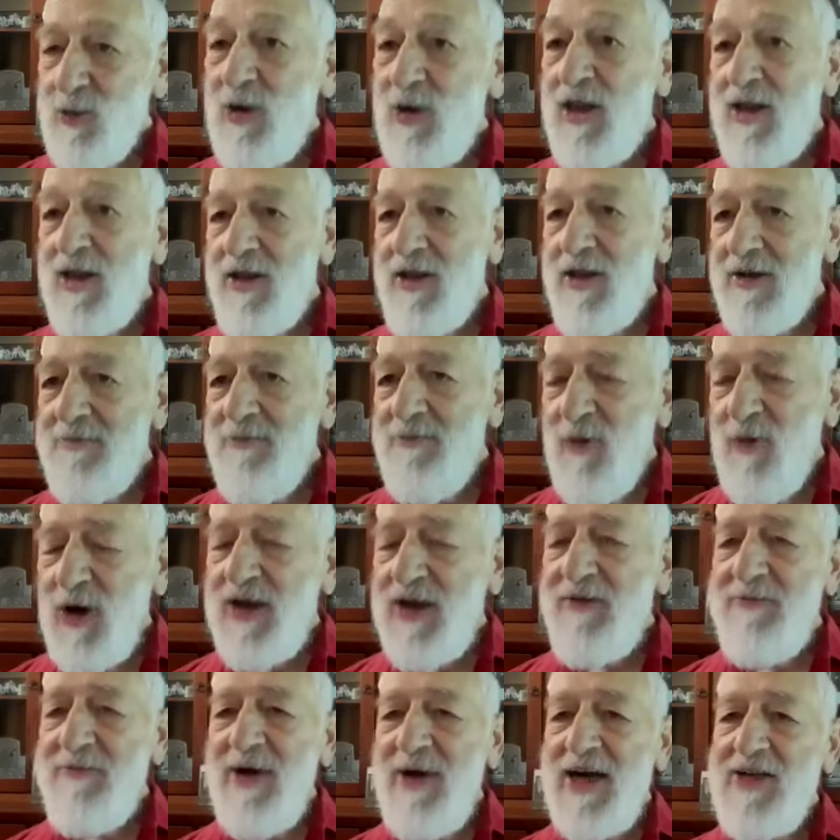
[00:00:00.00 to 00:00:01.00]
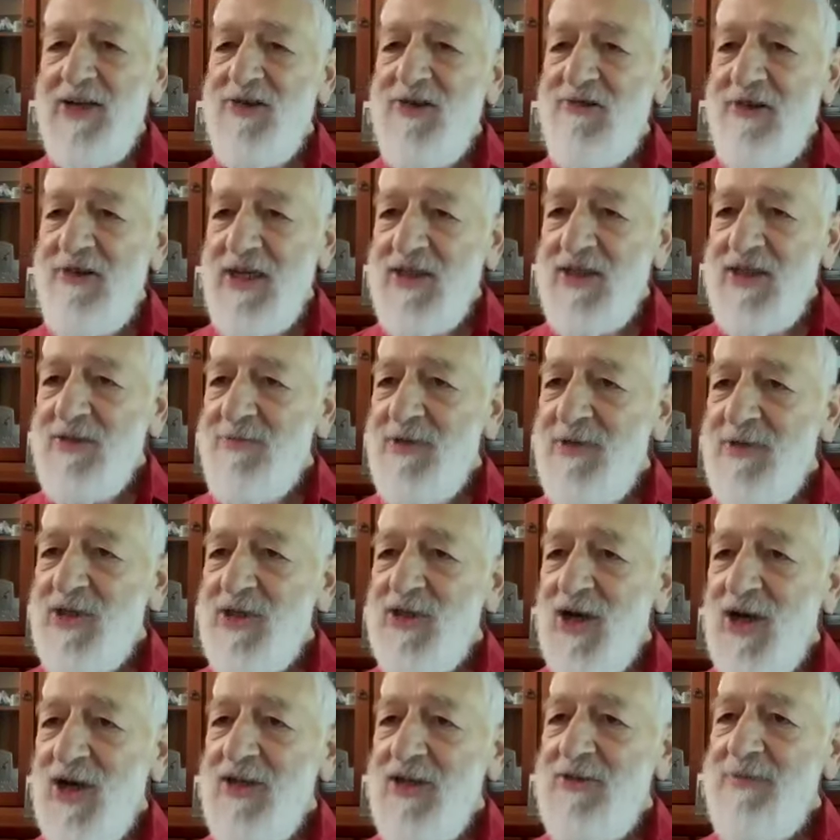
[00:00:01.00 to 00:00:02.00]
one of my treats
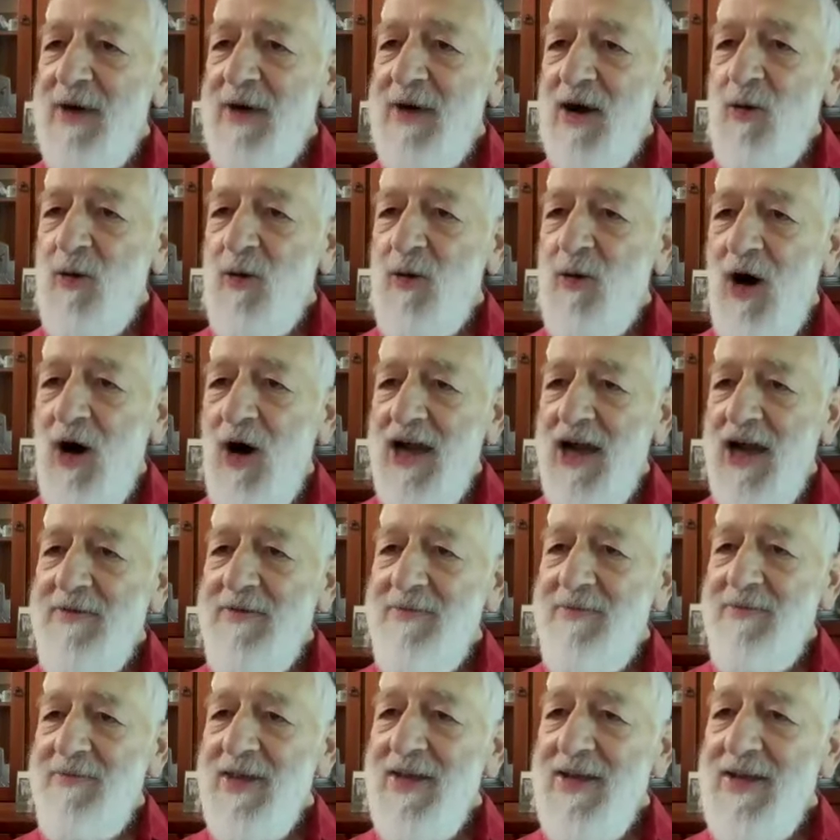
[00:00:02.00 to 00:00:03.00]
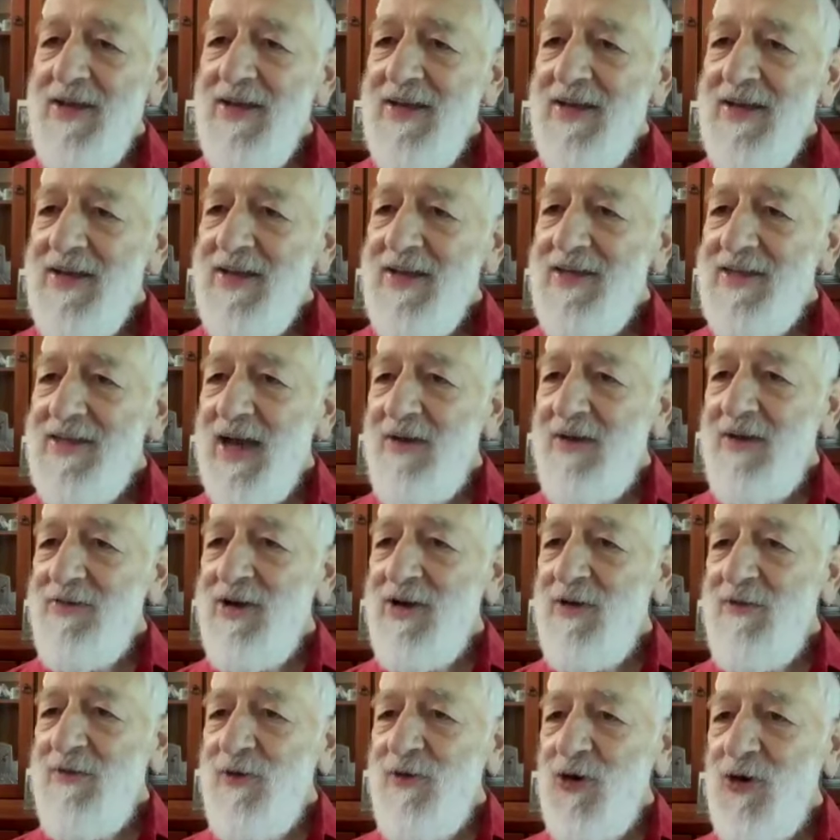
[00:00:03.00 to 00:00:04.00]
besides my wine is having
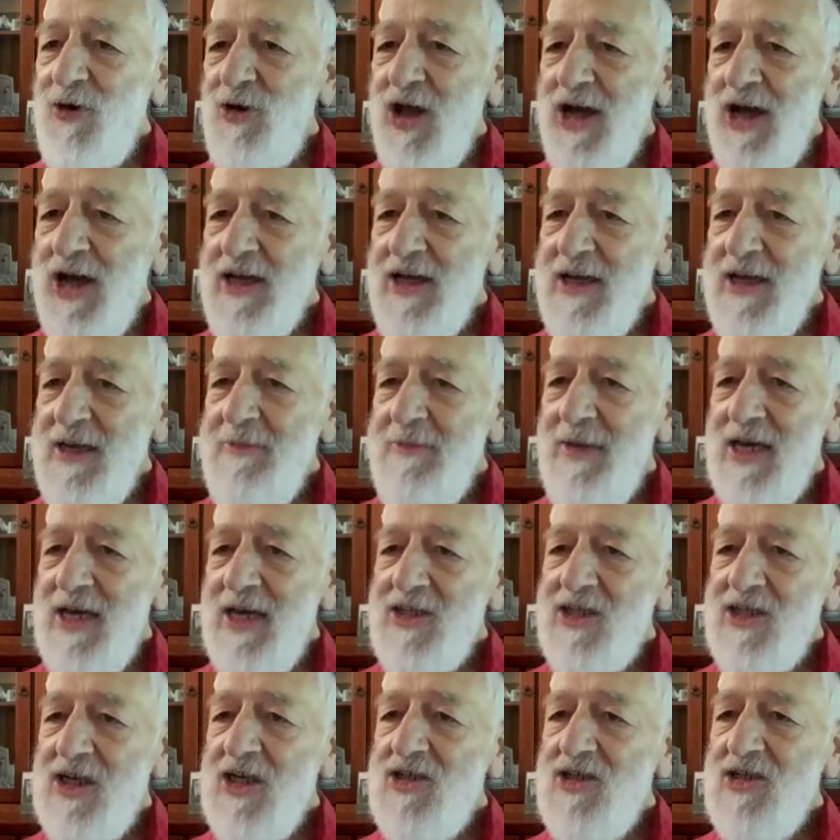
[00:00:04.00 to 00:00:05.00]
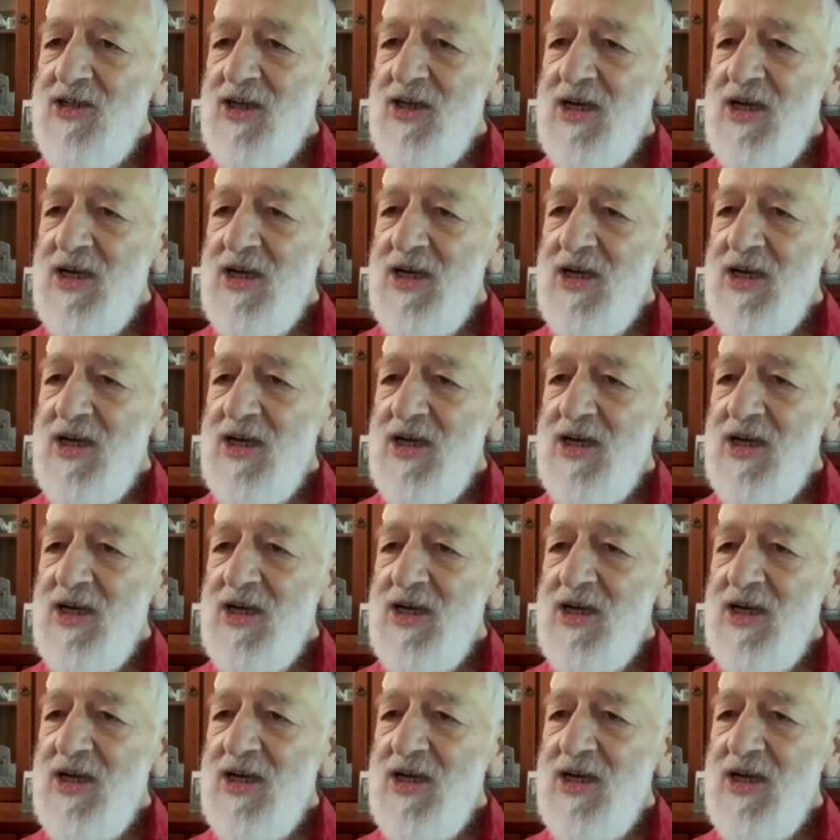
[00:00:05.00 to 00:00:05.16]
a fortnightly massage.